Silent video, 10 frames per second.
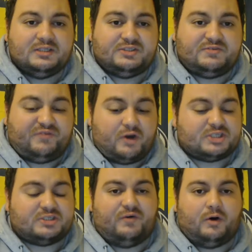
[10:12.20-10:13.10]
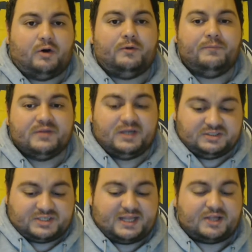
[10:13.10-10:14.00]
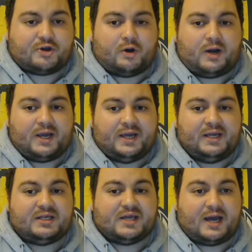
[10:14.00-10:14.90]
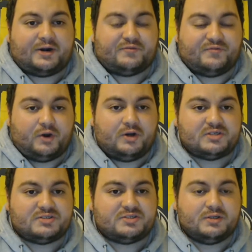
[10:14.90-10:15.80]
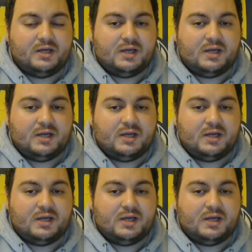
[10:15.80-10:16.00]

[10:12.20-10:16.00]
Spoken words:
First of all, Talakai hit Garner first,